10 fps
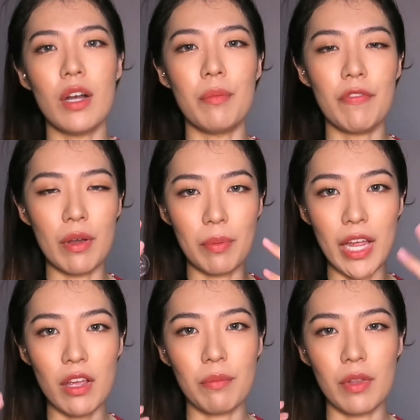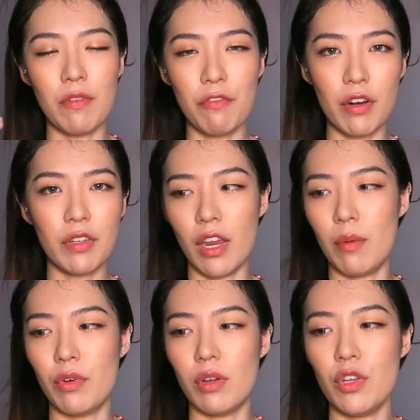if I apply it in front of the
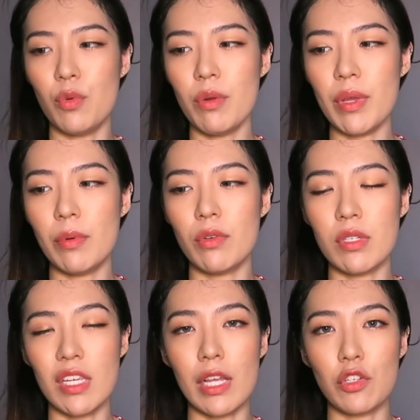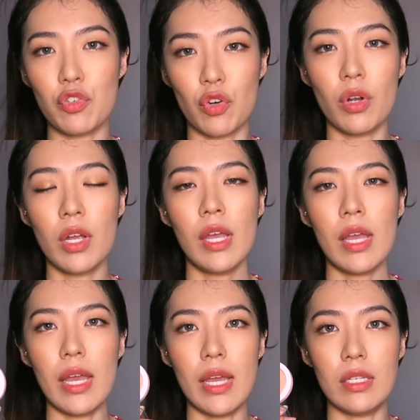camera, you wouldn't be able to see it as strong
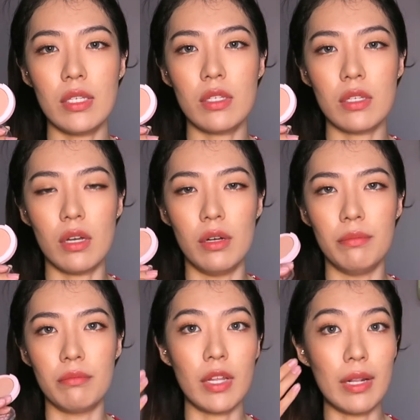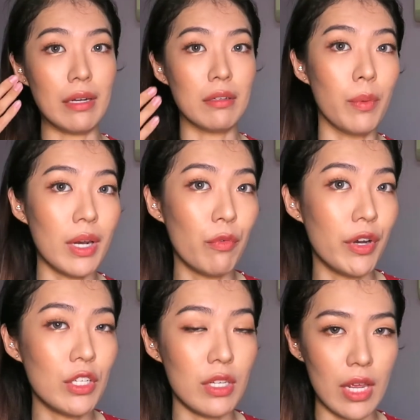as like the one I'm
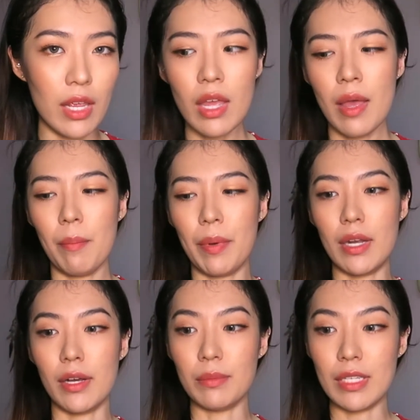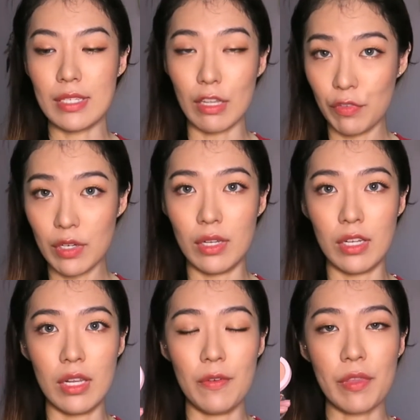wearing today, but it's
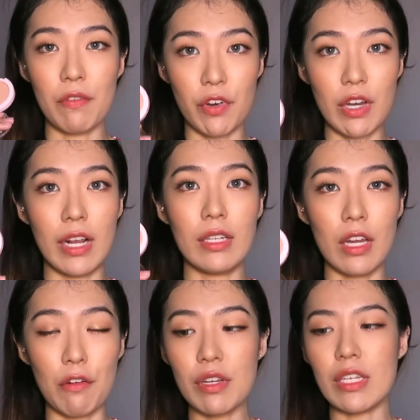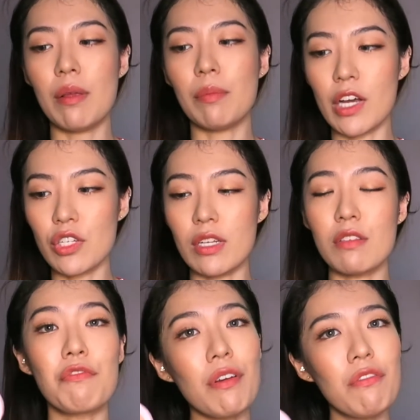definitely a very nice everyday blush, and it's
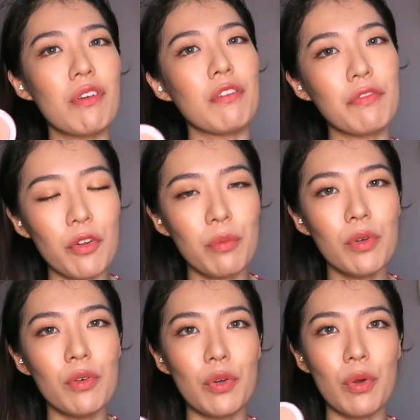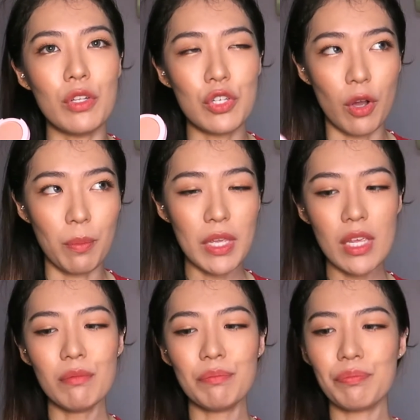very affordable, you know, on Shopee.